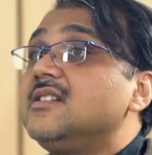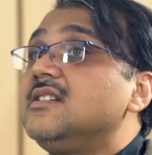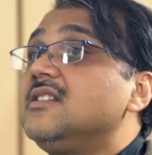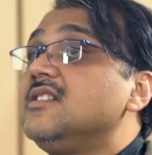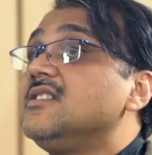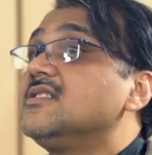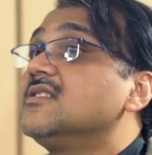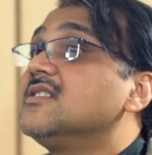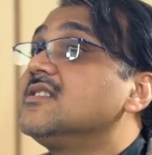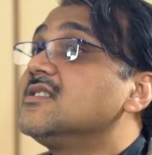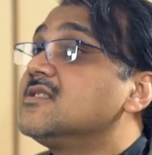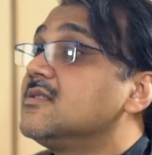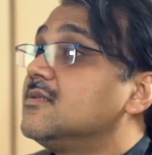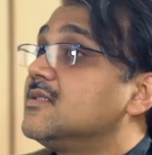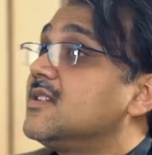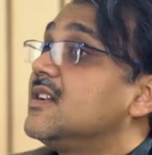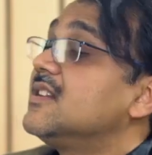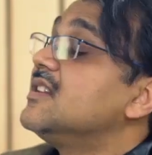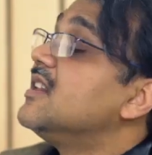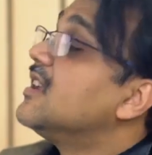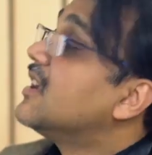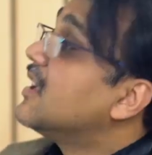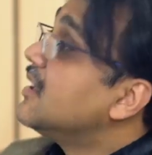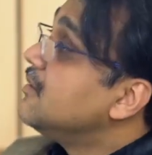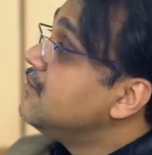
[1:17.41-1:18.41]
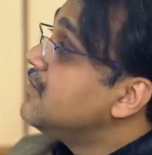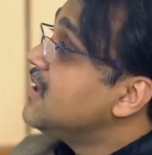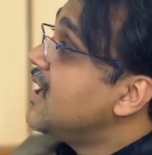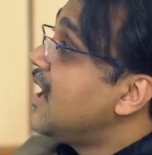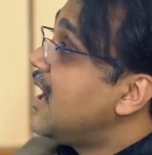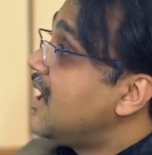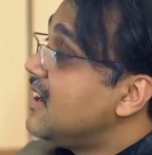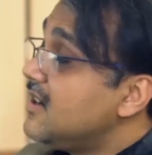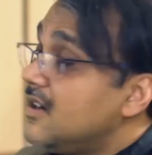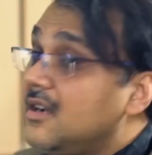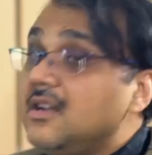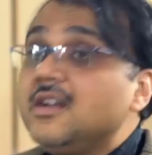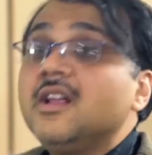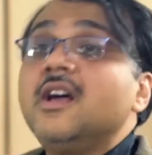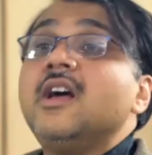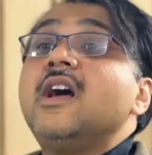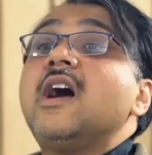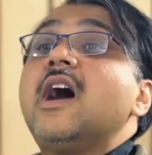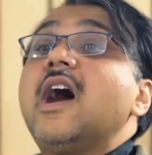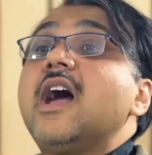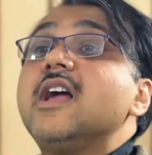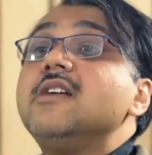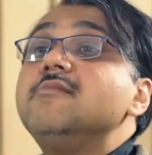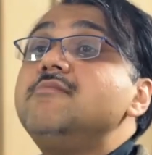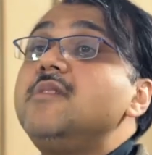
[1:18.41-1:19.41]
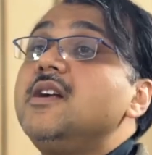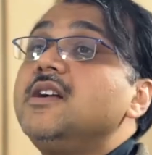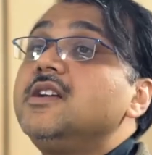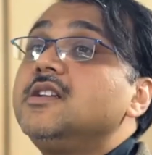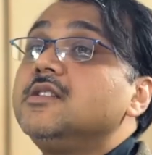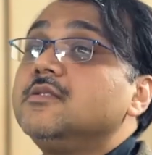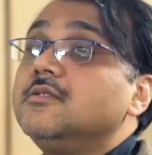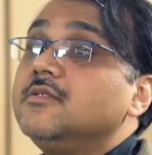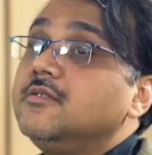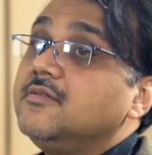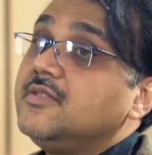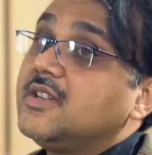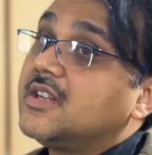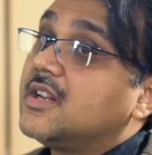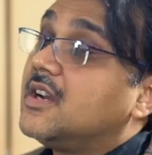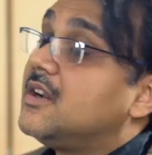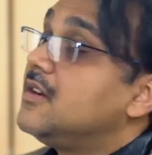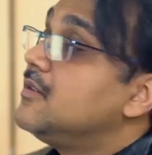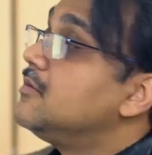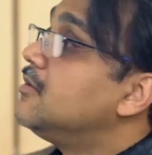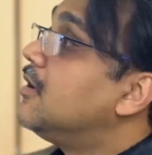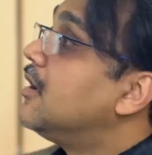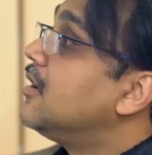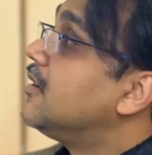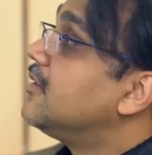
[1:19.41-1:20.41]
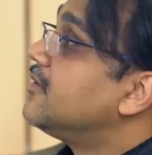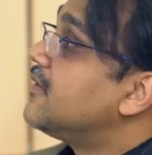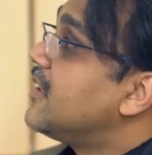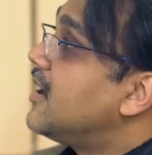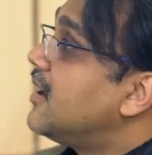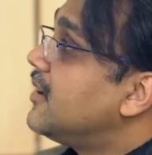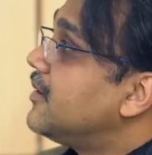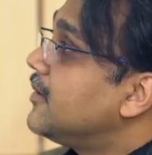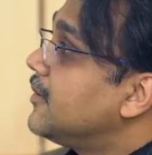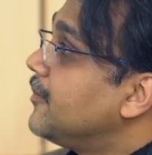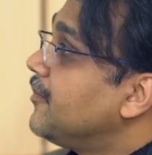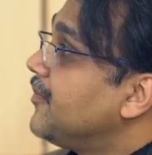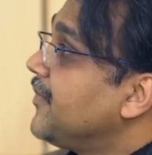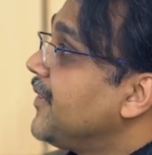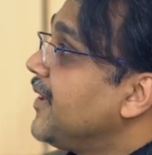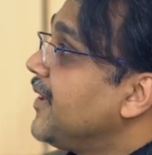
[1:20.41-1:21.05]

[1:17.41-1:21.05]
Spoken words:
and teachers so that they can be handled? I bet you we can do all of that.